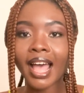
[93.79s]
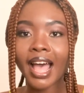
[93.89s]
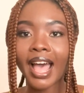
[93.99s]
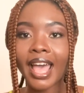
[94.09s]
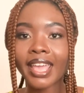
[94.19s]

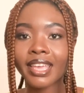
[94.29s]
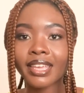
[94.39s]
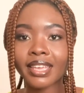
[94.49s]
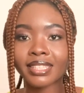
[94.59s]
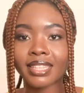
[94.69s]

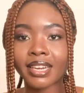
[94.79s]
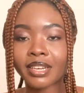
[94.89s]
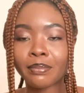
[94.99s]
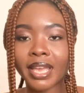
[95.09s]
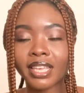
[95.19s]
I
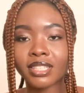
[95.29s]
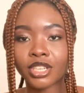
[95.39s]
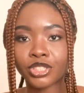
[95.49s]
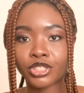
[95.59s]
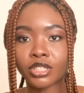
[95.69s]
started my
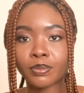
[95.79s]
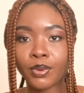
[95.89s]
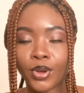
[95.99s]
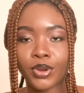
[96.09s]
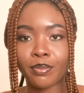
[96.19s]
internship
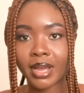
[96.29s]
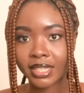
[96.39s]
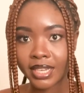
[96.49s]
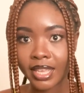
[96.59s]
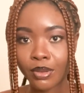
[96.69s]
on
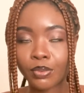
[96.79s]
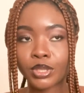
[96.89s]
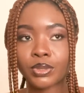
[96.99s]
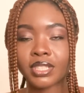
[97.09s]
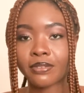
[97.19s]
Monday,
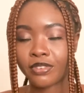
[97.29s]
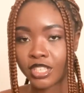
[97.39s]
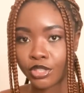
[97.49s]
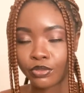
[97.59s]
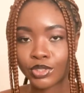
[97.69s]
which was the
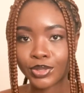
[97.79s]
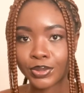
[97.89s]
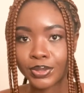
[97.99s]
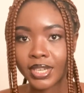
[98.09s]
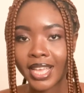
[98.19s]
1st of
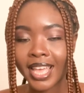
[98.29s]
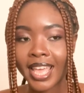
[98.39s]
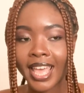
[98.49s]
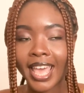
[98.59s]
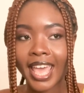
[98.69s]
June.
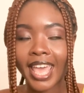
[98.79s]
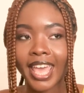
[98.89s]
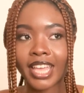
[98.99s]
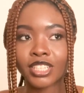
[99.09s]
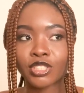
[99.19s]

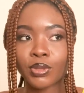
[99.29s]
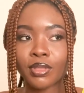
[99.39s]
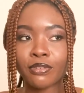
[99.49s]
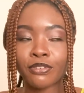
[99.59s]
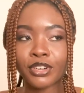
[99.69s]
And so
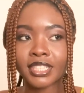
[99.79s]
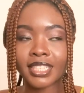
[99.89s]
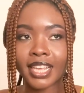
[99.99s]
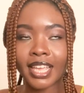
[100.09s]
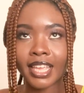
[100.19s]
the first
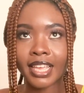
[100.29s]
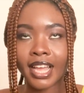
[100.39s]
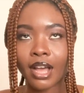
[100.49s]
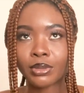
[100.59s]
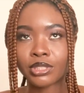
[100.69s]
day
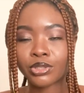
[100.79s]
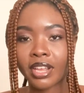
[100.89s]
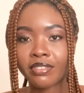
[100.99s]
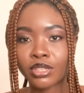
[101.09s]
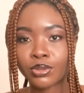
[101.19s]
I was
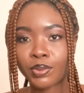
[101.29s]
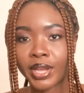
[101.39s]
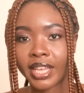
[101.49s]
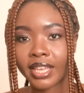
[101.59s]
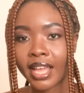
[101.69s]
driving to
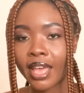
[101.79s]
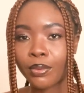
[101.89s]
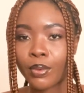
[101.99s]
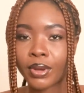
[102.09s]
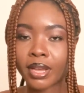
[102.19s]
work, I
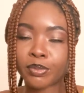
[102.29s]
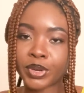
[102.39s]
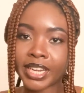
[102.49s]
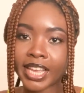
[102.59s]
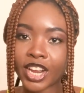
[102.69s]
woke up
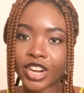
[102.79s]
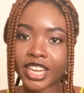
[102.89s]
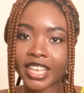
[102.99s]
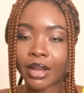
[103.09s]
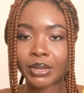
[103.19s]
really
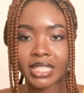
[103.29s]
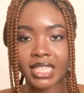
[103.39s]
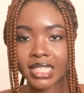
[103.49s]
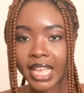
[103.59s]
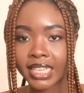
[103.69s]
early. I was
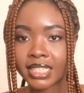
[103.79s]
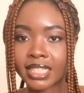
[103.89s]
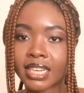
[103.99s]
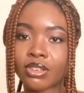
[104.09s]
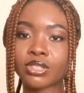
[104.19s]

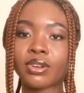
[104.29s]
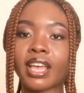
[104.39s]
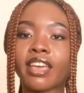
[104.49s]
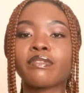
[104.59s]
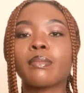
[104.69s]
excited. I was gonna
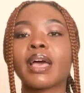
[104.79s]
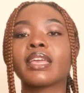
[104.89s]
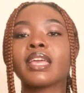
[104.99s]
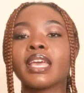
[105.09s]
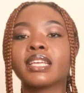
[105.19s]
have my
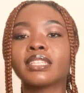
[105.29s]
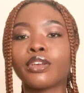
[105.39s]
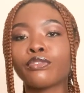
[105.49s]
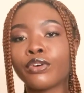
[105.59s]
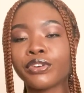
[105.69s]
day
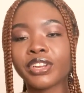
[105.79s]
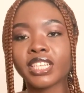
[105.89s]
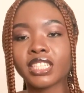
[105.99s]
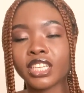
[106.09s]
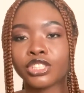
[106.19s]
of
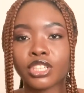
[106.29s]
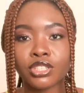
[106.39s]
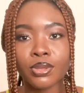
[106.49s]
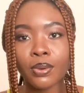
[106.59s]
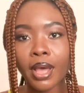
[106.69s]
orientation.
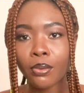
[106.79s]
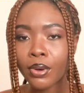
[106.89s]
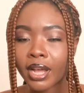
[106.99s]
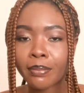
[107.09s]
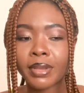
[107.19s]
So I
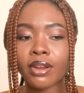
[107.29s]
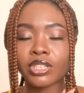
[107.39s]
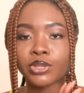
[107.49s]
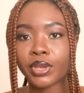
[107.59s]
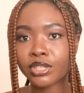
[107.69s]
woke up and I
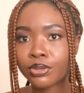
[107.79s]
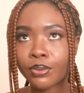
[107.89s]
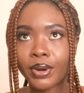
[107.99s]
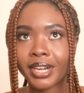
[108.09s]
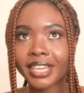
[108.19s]
was going to
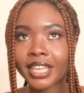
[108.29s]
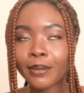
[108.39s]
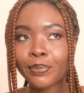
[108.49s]
work.